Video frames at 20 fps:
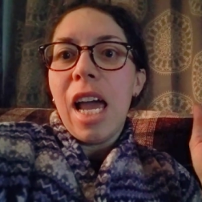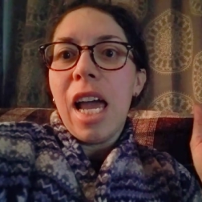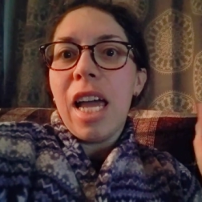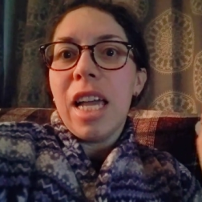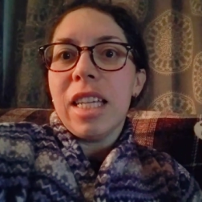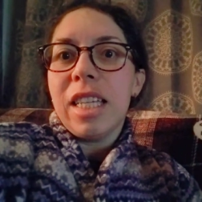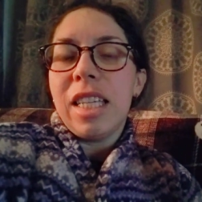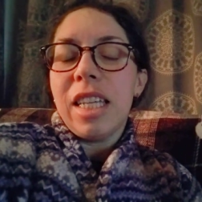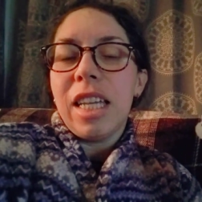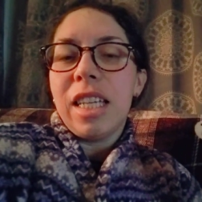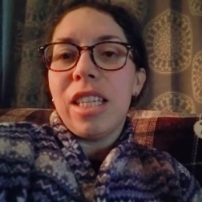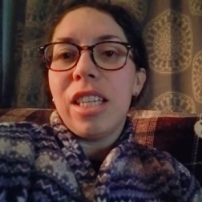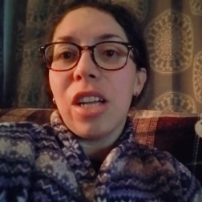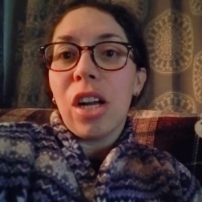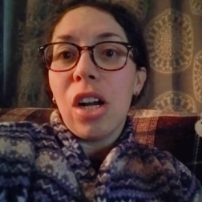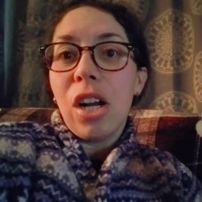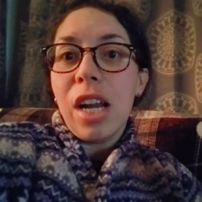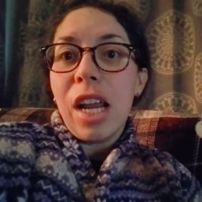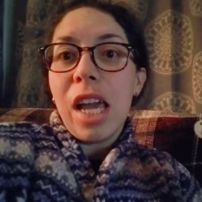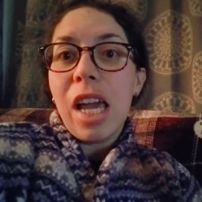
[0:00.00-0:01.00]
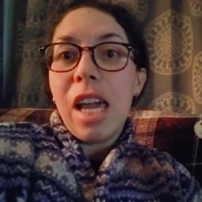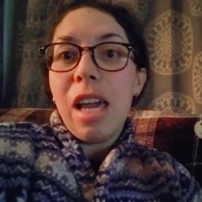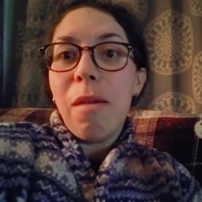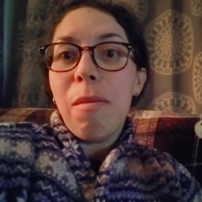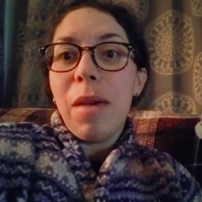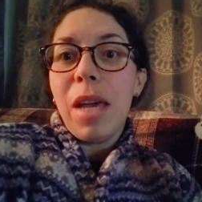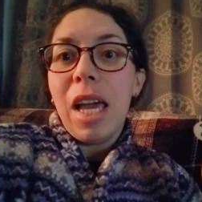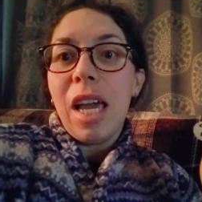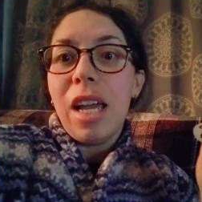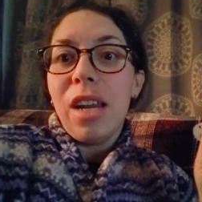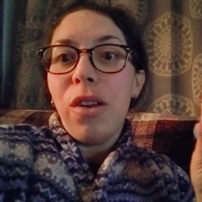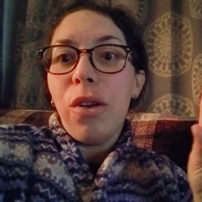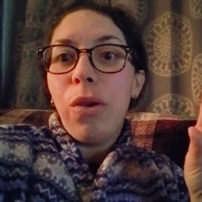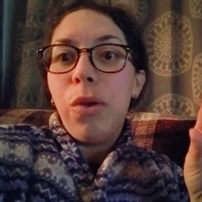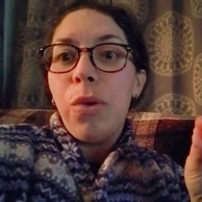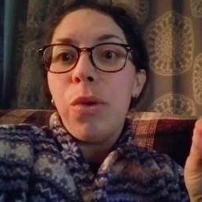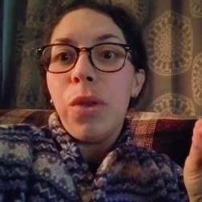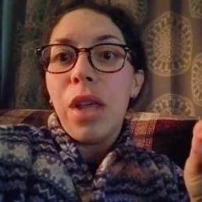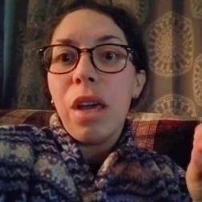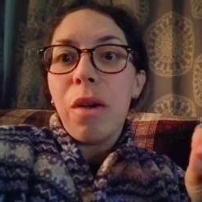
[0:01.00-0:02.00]
it says their name and
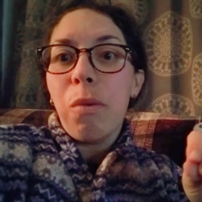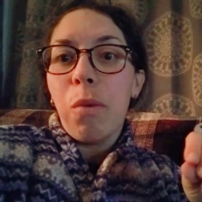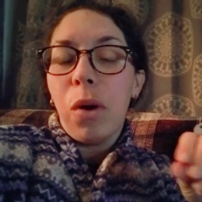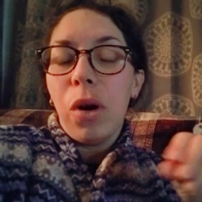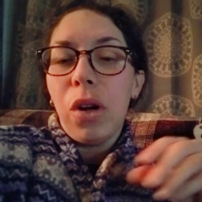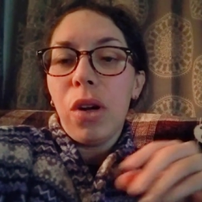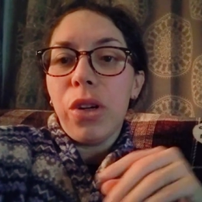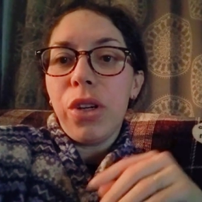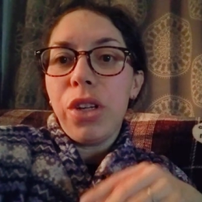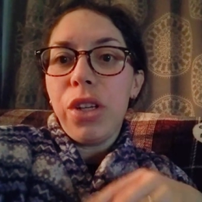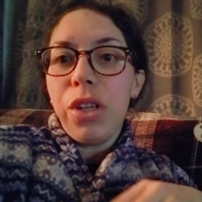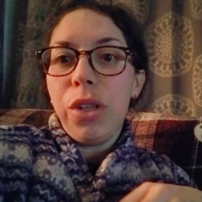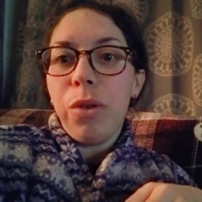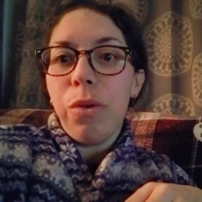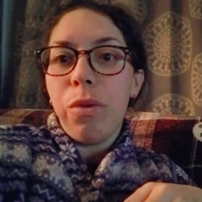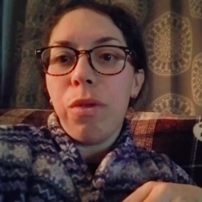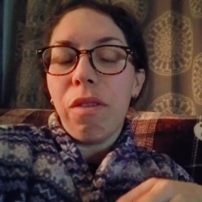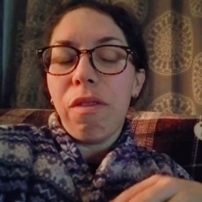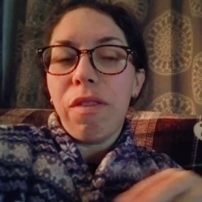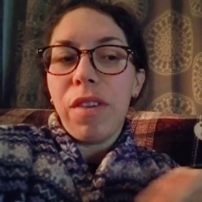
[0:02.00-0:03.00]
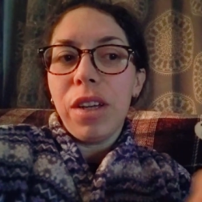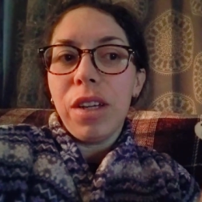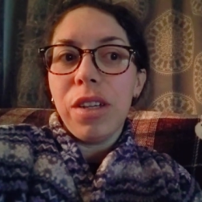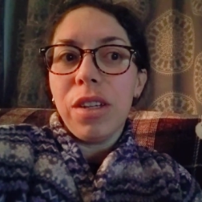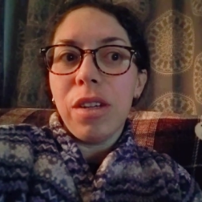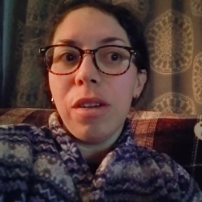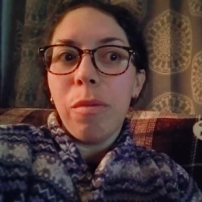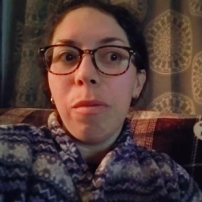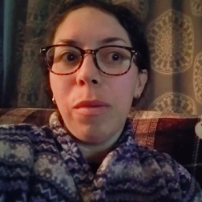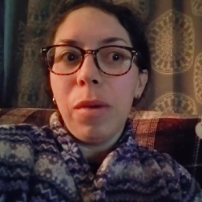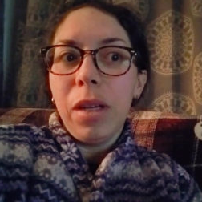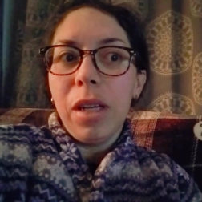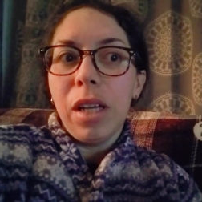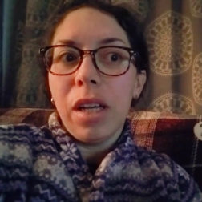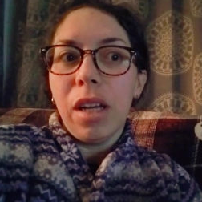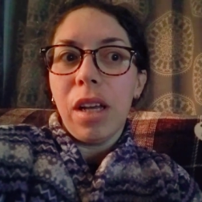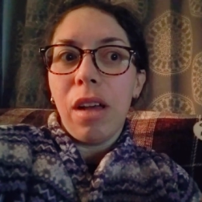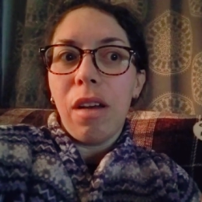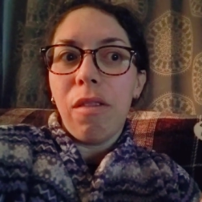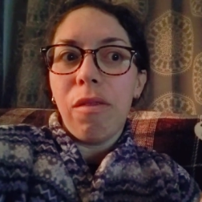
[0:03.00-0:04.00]
who they were to the victim
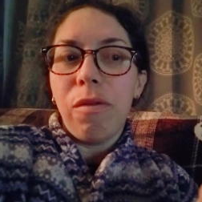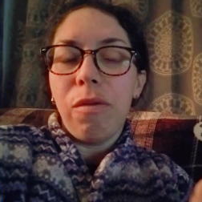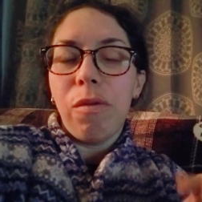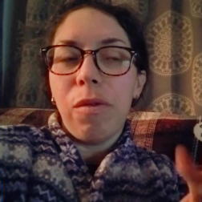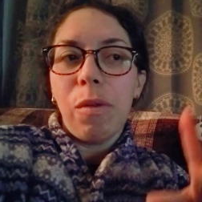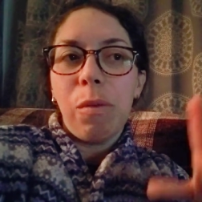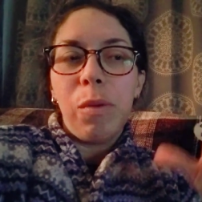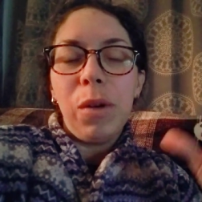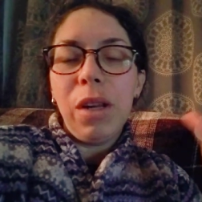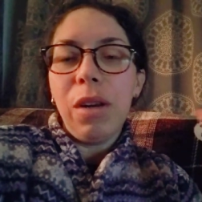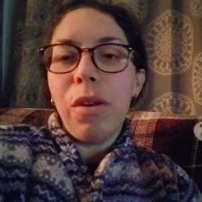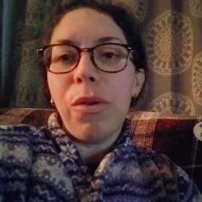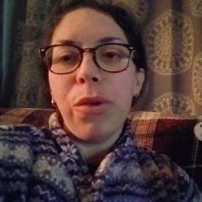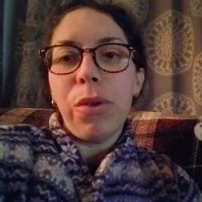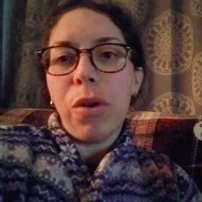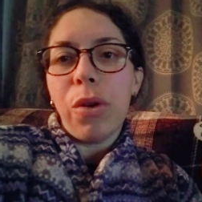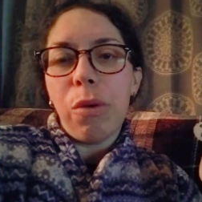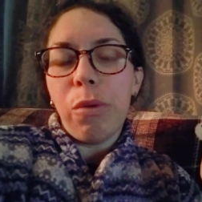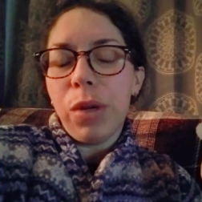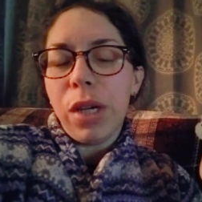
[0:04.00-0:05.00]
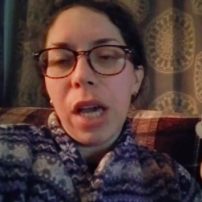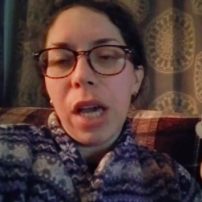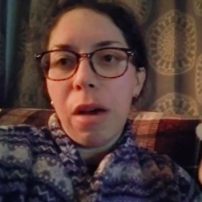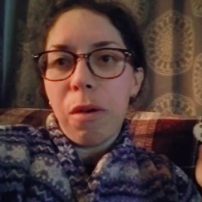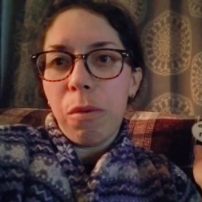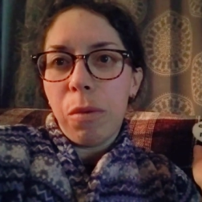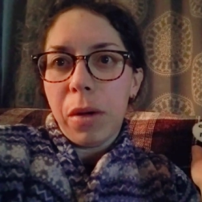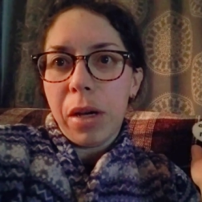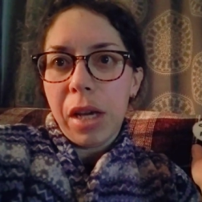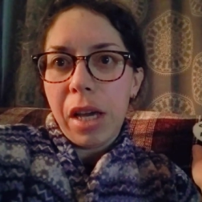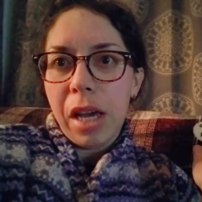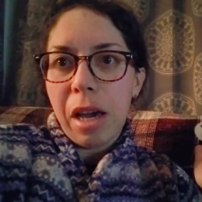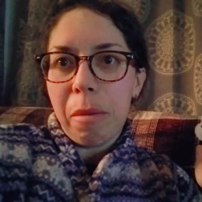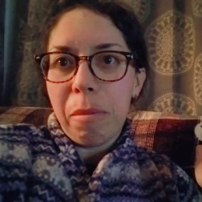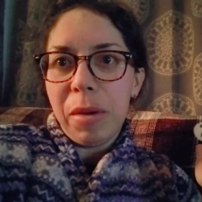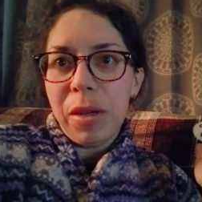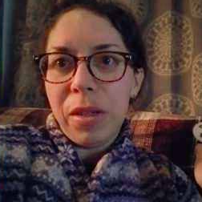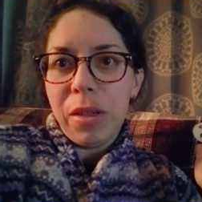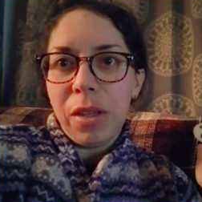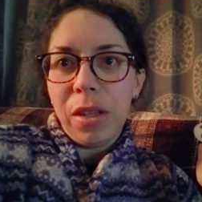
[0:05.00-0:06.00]
of, we don't know yet what
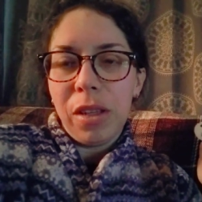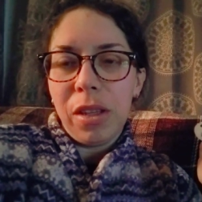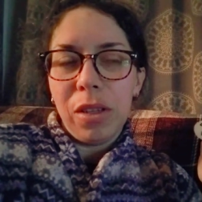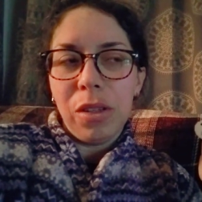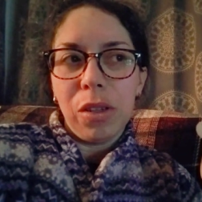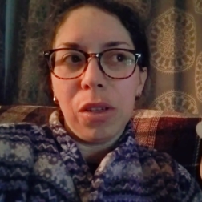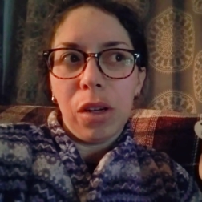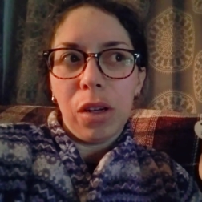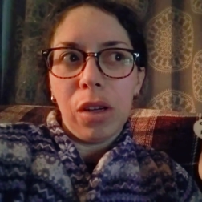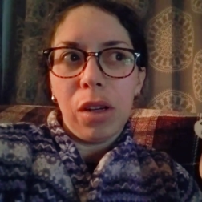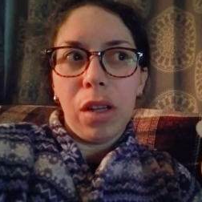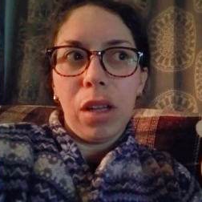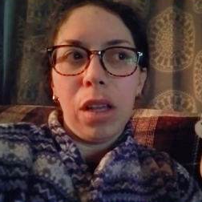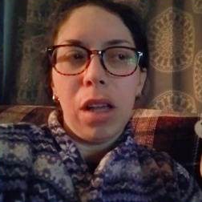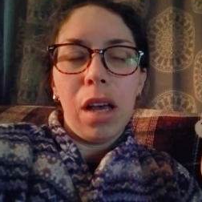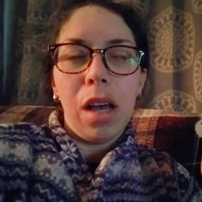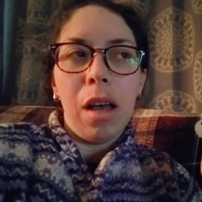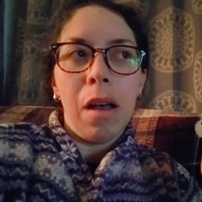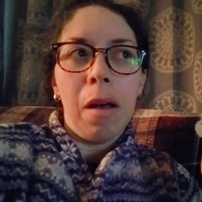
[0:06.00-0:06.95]
happened to this girl,